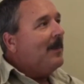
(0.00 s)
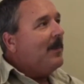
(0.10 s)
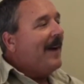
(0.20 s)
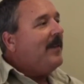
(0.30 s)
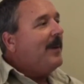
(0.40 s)

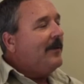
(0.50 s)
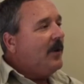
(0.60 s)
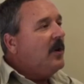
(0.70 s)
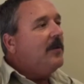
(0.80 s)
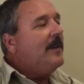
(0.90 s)
After my
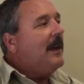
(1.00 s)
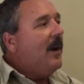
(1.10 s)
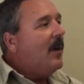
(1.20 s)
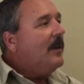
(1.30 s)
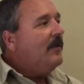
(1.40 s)
surgery, they
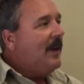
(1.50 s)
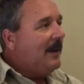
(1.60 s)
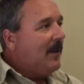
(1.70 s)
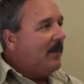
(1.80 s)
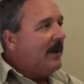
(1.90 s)
called and
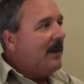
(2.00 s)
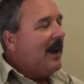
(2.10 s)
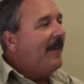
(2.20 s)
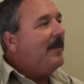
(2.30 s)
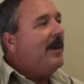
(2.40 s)
checked on me.
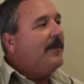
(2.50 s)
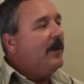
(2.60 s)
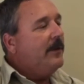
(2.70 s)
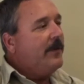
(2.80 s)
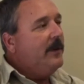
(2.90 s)
After my
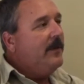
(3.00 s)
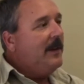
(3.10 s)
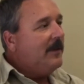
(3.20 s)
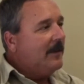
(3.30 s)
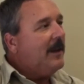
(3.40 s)
first few
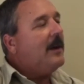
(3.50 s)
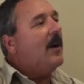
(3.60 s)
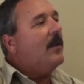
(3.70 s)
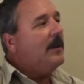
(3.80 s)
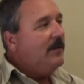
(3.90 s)
visits, they
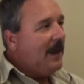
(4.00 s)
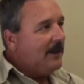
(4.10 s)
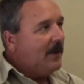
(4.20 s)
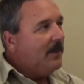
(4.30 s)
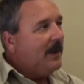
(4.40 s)
called and
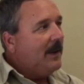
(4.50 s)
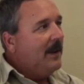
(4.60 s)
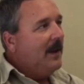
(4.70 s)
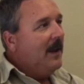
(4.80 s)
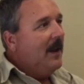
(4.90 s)
checked on me.
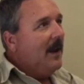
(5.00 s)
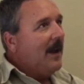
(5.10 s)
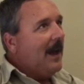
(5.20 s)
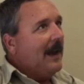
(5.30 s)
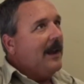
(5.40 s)

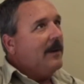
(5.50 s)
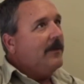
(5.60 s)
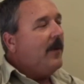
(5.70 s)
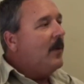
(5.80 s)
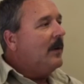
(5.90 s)
I get a
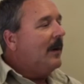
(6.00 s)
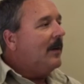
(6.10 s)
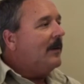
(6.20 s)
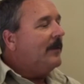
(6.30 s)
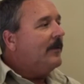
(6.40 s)
phone
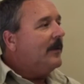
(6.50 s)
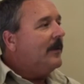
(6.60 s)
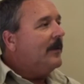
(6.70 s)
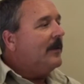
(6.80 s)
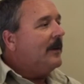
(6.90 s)
call
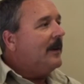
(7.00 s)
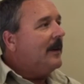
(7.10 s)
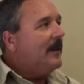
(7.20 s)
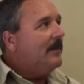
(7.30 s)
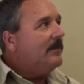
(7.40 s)

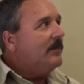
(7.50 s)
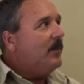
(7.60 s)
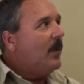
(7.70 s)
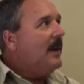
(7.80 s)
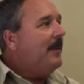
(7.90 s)

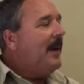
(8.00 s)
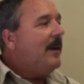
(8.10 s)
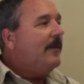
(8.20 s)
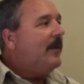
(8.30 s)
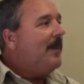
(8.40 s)
or an
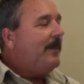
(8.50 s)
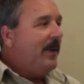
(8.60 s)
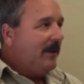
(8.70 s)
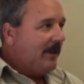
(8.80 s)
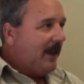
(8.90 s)
email for my
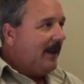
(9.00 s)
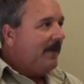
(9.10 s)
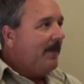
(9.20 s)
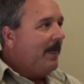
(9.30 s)
birthday,